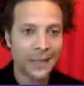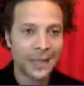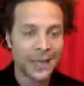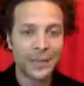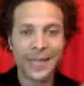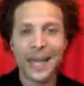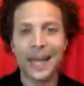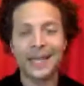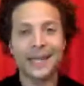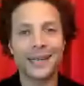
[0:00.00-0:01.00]
I'm going to get out
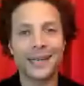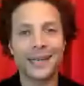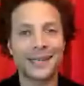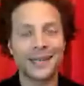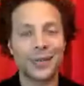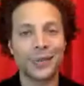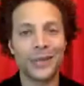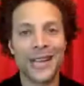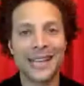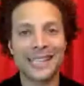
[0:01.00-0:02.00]
of here and go
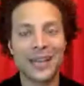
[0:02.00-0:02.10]
relax.